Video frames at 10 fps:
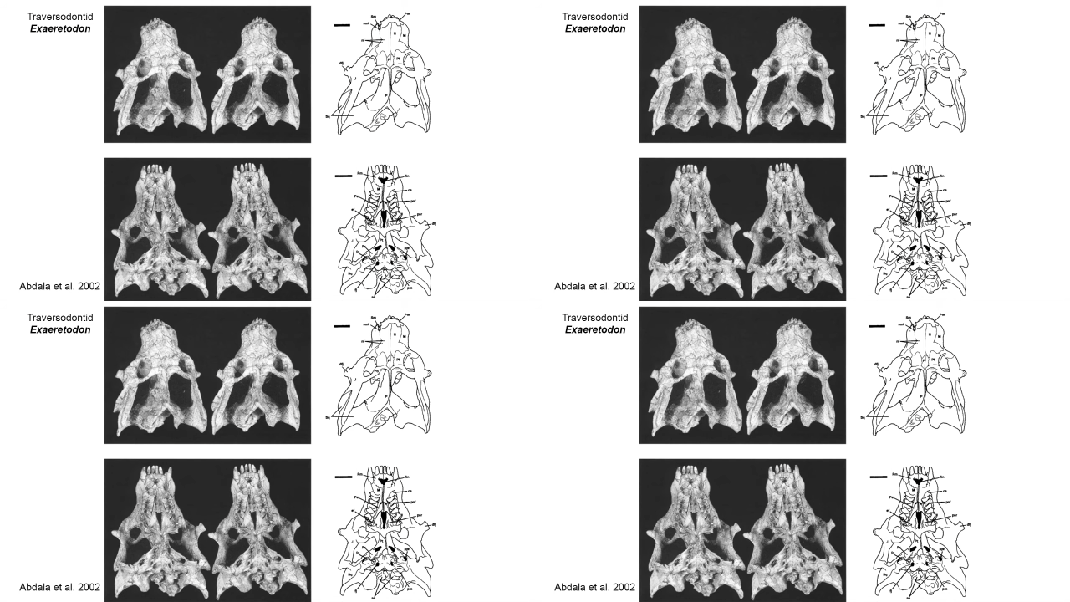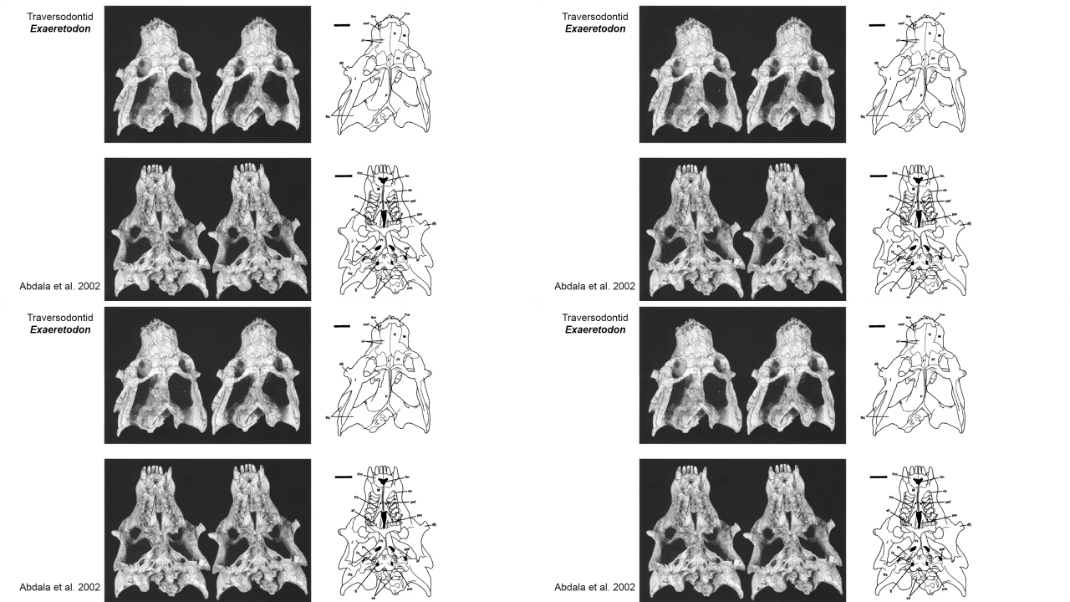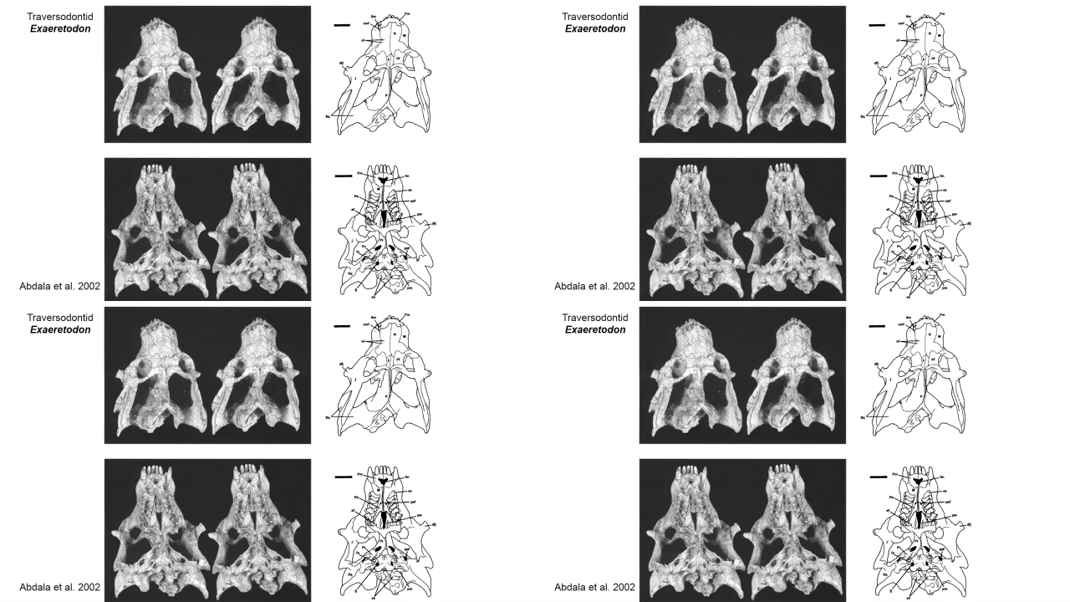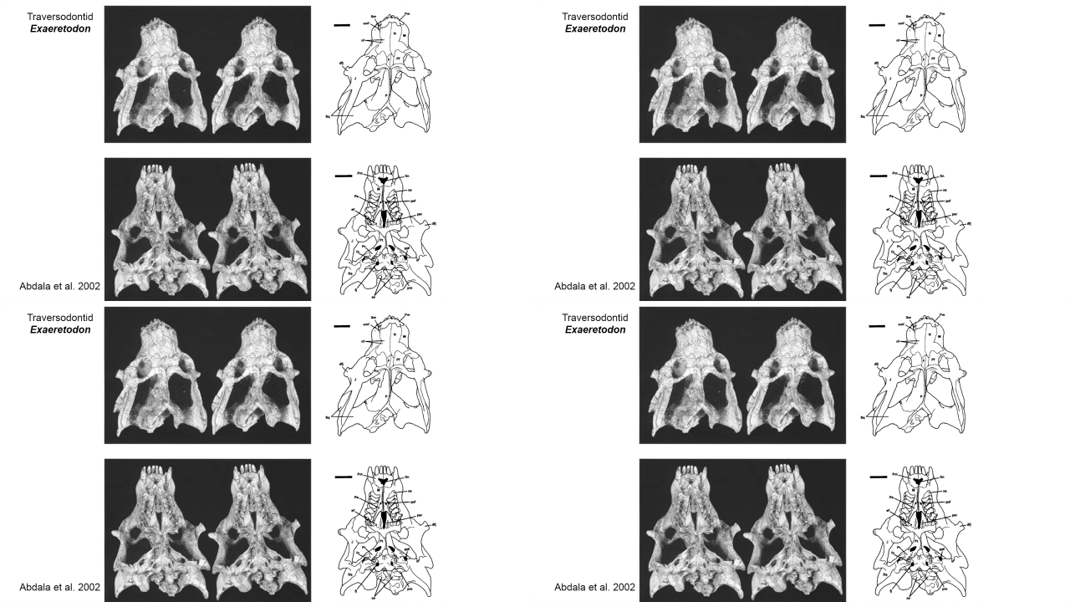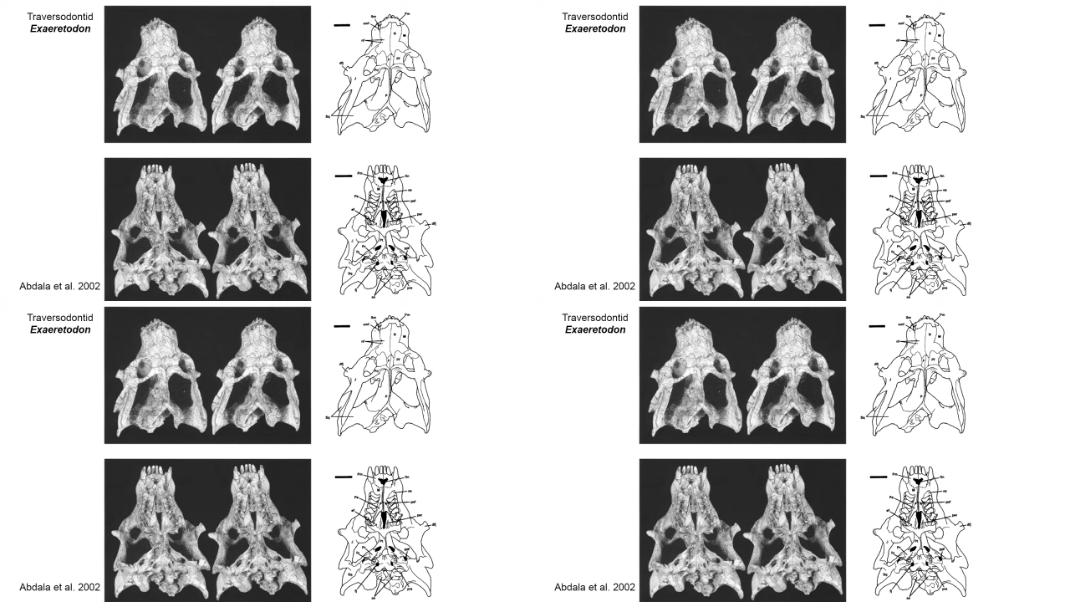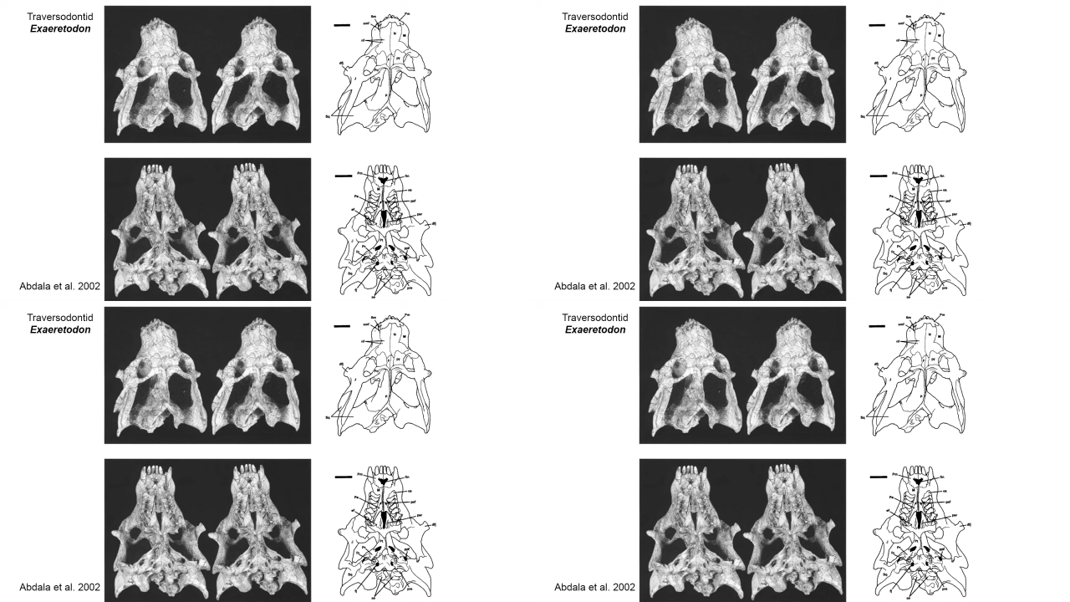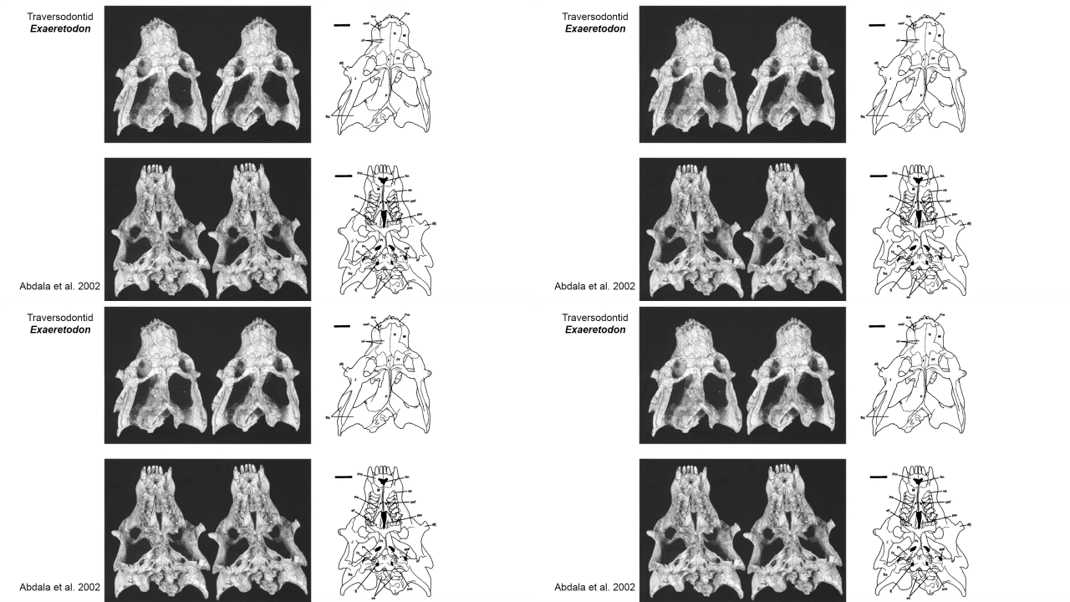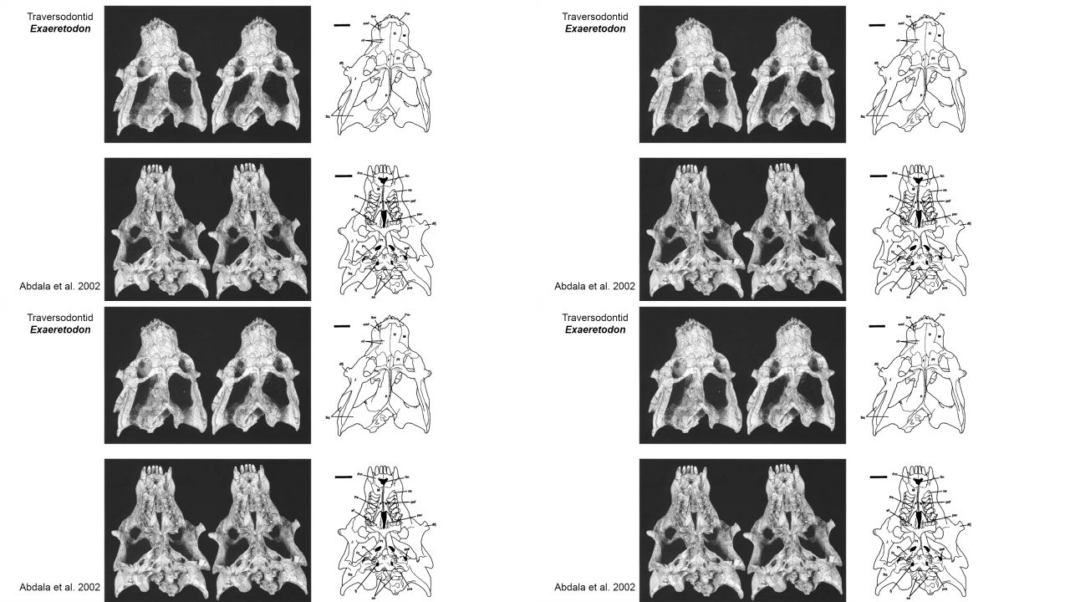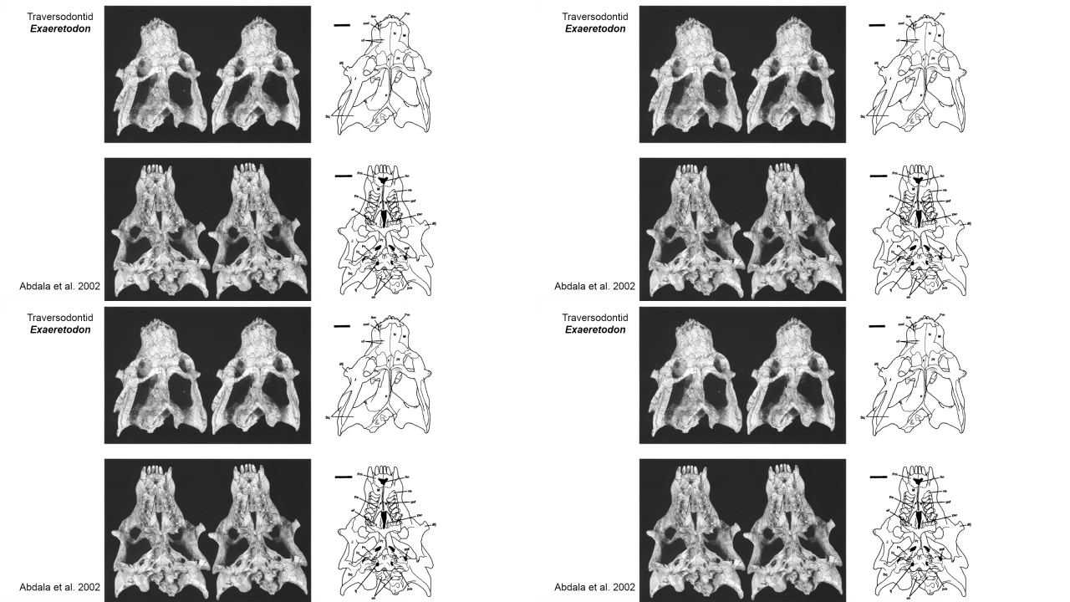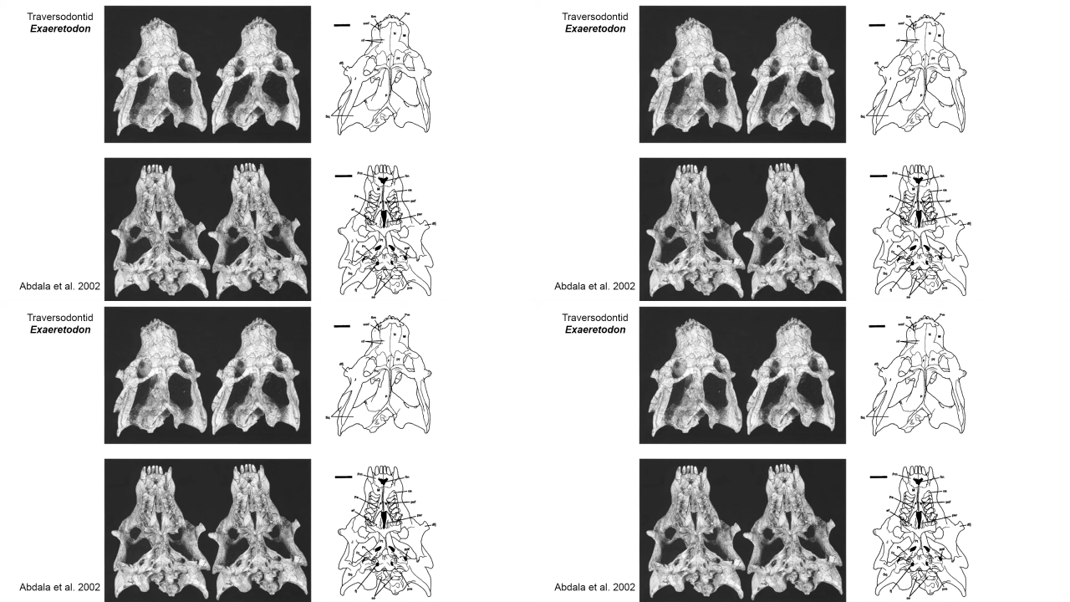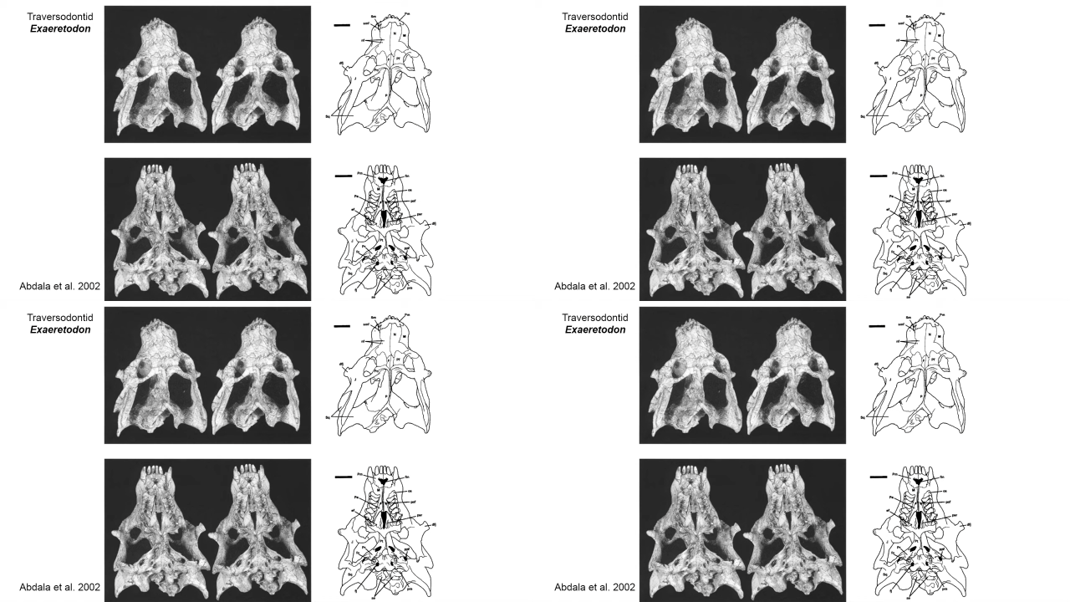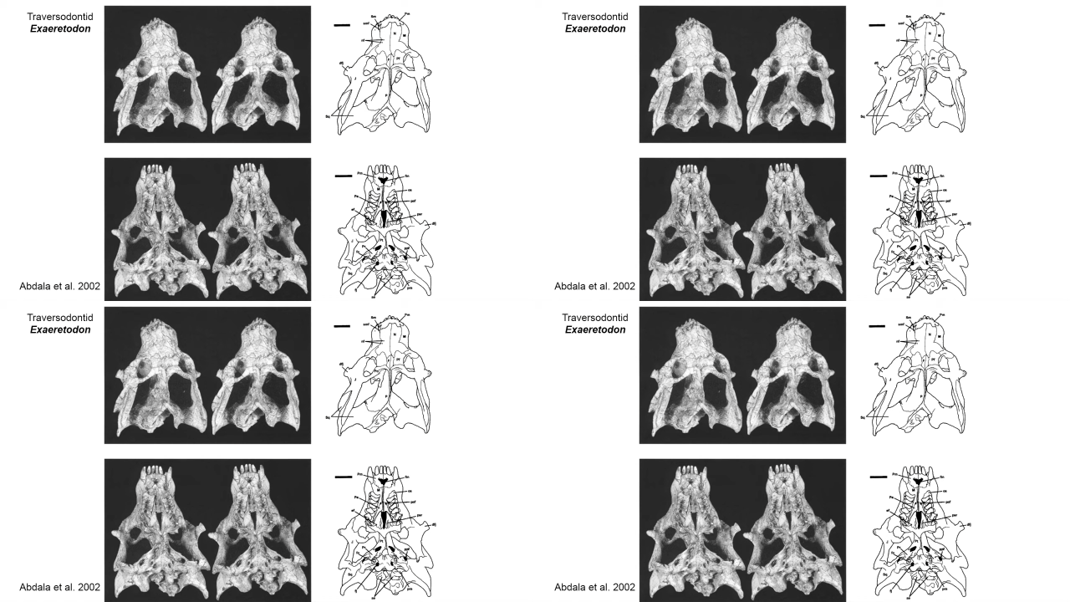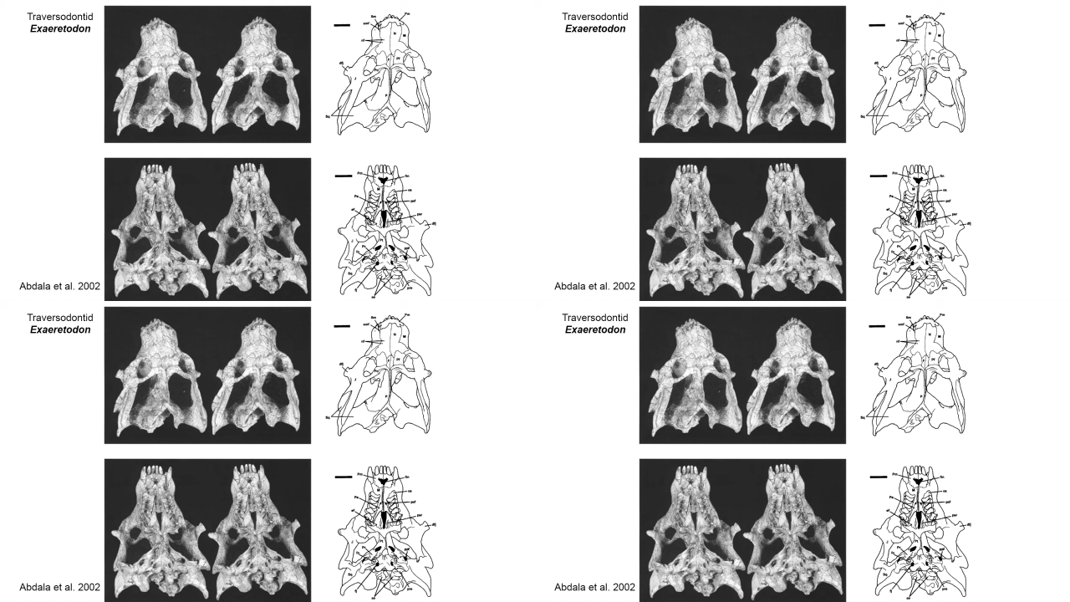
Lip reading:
No face is visible, so there are no lips to read.